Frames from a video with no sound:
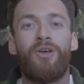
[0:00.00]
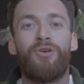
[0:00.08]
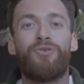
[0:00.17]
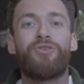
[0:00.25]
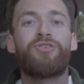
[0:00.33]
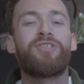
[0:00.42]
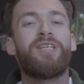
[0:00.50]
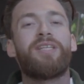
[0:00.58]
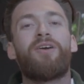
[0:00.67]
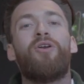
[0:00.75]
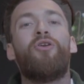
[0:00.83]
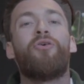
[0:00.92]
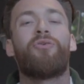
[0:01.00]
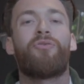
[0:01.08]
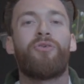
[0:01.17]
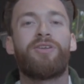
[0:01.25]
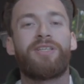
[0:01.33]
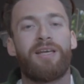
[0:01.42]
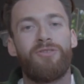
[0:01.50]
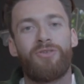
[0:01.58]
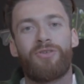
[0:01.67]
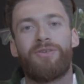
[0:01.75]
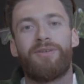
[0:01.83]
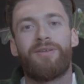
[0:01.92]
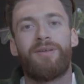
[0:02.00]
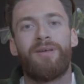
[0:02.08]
who just sit there and look for attention.